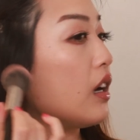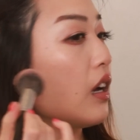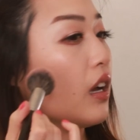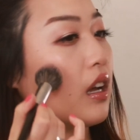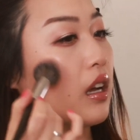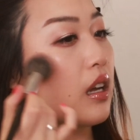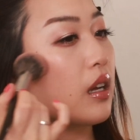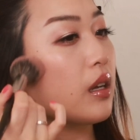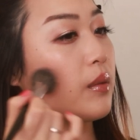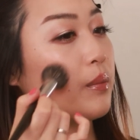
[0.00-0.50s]

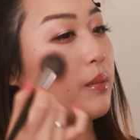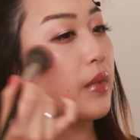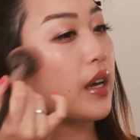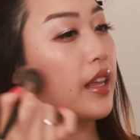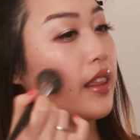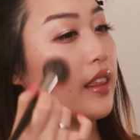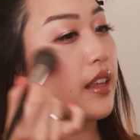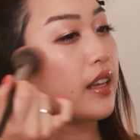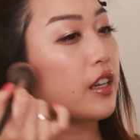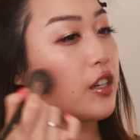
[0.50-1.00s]

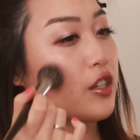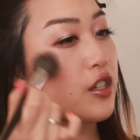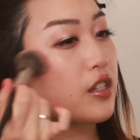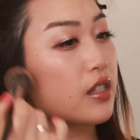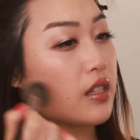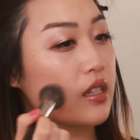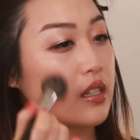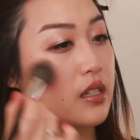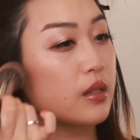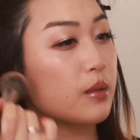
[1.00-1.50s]
I think it
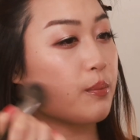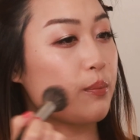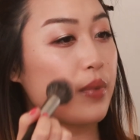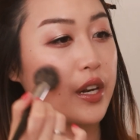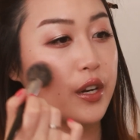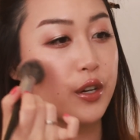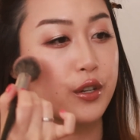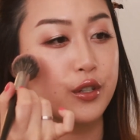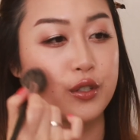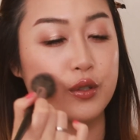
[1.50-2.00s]
just is
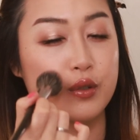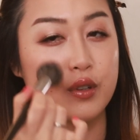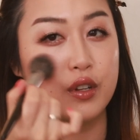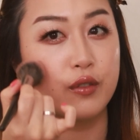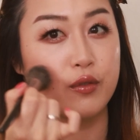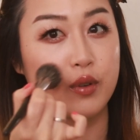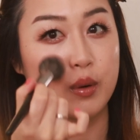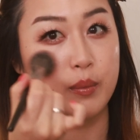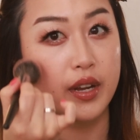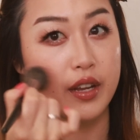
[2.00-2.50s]
better
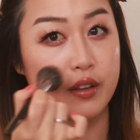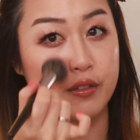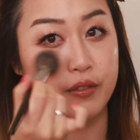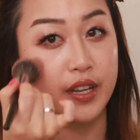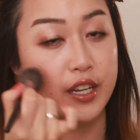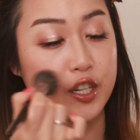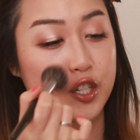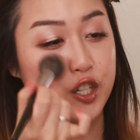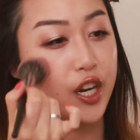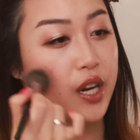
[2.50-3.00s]
suited for my
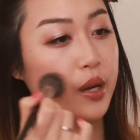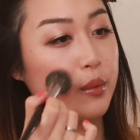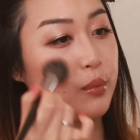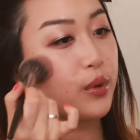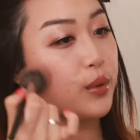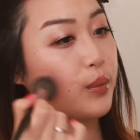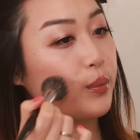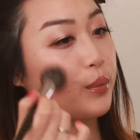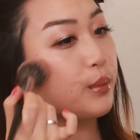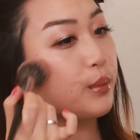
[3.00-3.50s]
face shape.